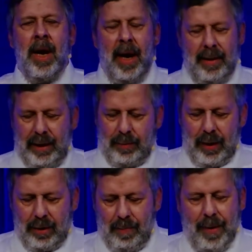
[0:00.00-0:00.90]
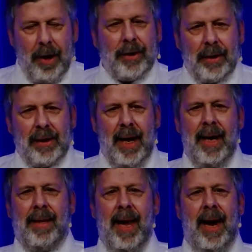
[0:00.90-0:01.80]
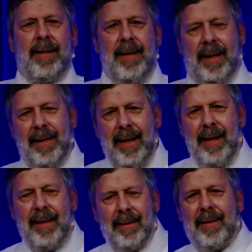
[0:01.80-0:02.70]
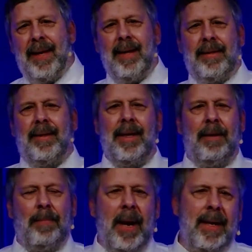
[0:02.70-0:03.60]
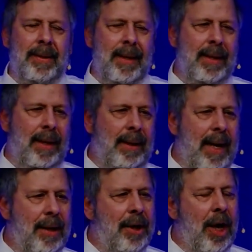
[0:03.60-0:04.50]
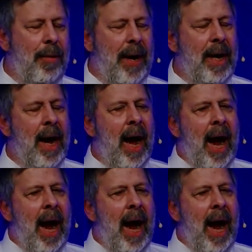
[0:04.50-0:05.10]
and these were little boxes like that needed things to get plugged in and get going.